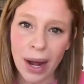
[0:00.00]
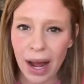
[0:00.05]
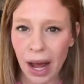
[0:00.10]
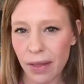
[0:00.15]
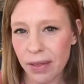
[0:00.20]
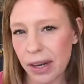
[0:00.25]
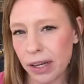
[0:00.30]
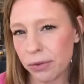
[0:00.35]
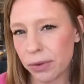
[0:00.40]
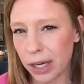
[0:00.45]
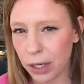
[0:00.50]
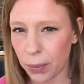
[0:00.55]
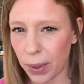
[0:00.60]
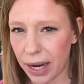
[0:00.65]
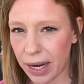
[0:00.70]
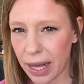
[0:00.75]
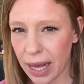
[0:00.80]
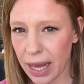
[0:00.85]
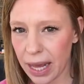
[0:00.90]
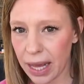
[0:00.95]
And then he ran away
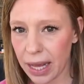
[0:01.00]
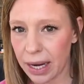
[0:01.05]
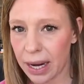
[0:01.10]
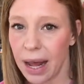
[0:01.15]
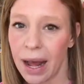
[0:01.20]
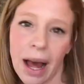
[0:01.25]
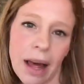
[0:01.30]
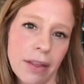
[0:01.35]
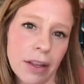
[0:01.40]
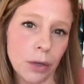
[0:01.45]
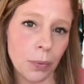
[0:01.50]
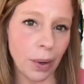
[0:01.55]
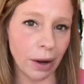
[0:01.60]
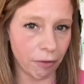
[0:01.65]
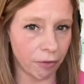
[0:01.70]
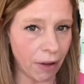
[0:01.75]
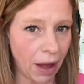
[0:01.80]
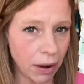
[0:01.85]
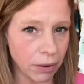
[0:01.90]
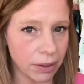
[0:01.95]
and hid. And then you went
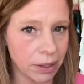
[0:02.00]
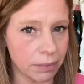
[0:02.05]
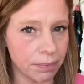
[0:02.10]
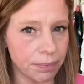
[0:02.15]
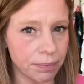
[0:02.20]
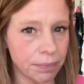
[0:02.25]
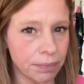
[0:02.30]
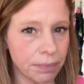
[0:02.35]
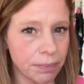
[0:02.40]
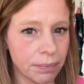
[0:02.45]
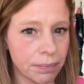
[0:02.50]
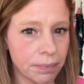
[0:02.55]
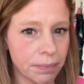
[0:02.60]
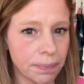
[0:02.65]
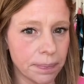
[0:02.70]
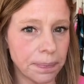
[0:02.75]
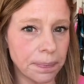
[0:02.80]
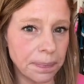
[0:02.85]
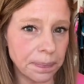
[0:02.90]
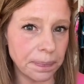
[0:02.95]
and found him.
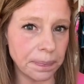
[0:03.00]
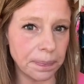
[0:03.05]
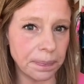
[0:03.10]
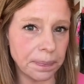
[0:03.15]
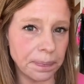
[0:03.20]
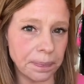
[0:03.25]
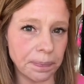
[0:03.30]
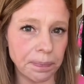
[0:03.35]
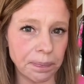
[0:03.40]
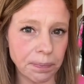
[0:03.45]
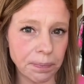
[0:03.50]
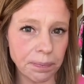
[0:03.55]
Hmm.